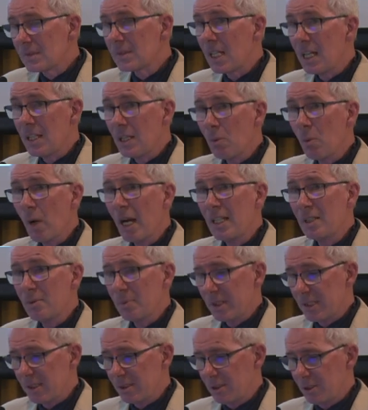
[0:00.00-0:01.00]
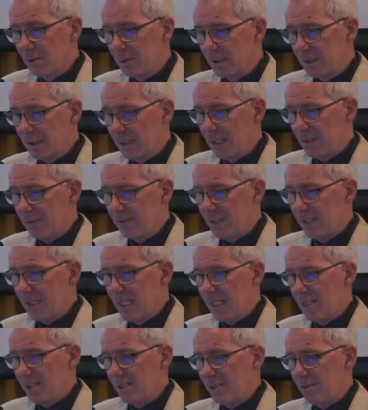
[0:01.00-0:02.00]
and the ways we can do it have
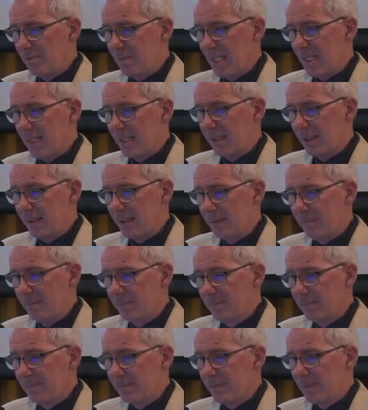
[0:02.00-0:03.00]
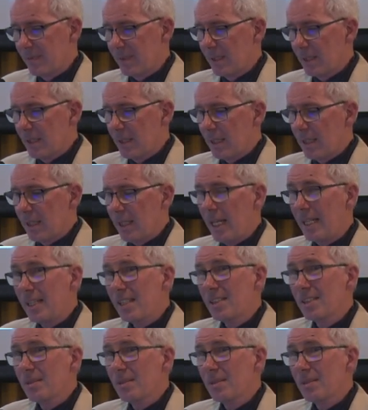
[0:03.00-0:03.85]
changed dramatically. At the